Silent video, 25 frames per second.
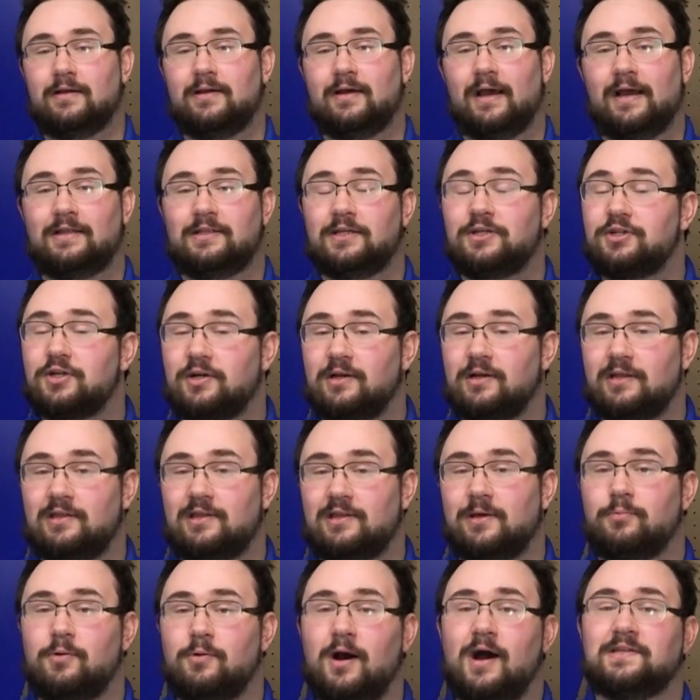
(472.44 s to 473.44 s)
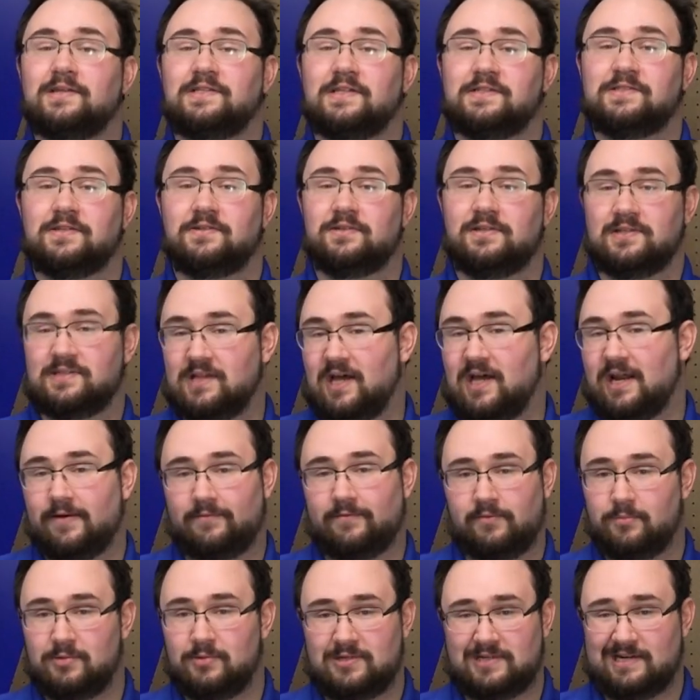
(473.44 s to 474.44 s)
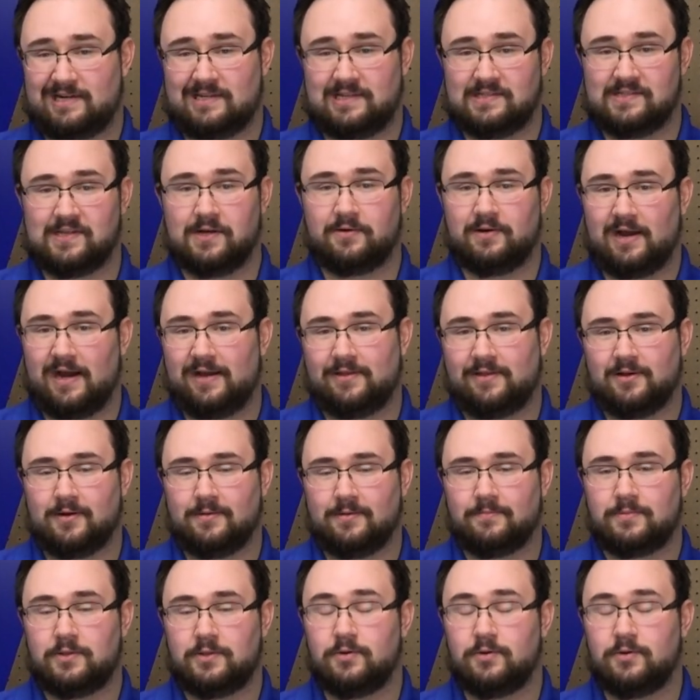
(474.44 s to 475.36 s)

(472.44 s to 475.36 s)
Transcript: Additionally, the processor does not have a protected zone either.